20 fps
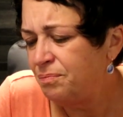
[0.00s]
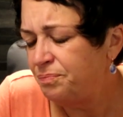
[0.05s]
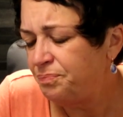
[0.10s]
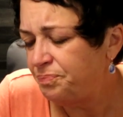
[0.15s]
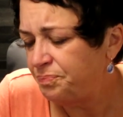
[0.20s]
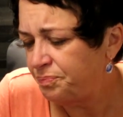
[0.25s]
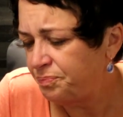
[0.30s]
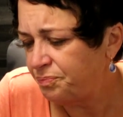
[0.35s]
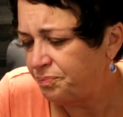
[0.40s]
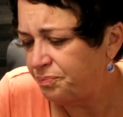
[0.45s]

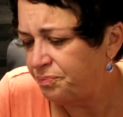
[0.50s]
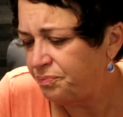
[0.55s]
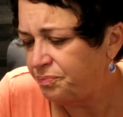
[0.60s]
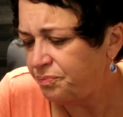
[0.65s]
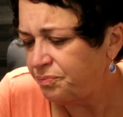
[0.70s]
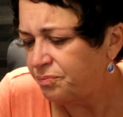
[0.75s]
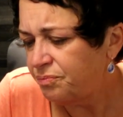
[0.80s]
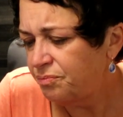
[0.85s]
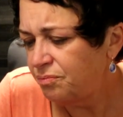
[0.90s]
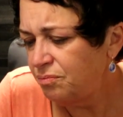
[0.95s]

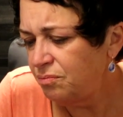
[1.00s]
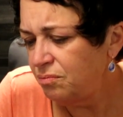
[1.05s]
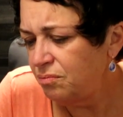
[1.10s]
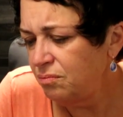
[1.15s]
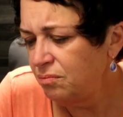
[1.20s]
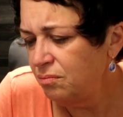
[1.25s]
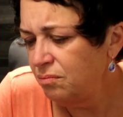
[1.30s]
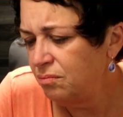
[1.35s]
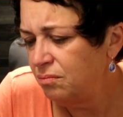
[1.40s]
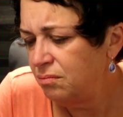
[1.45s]

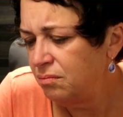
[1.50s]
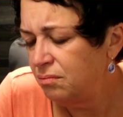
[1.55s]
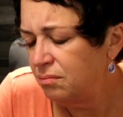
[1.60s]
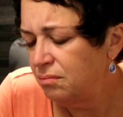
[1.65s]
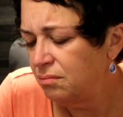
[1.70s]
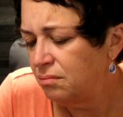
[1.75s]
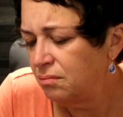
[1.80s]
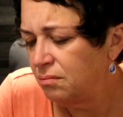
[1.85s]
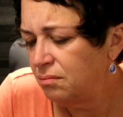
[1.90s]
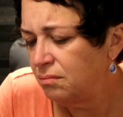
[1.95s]

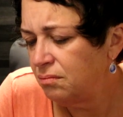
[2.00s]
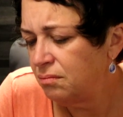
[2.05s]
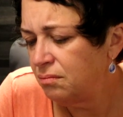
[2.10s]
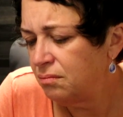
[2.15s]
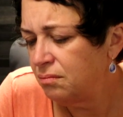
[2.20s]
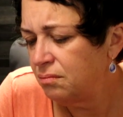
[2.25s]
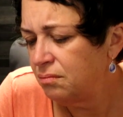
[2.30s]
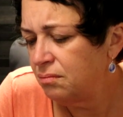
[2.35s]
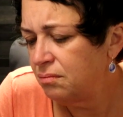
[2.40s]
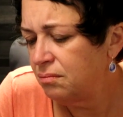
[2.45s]

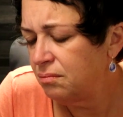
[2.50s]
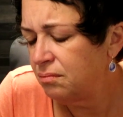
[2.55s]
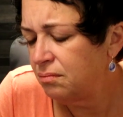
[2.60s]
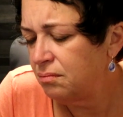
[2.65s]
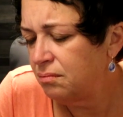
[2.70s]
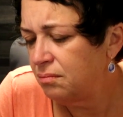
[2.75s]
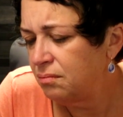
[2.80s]
(no one is talking)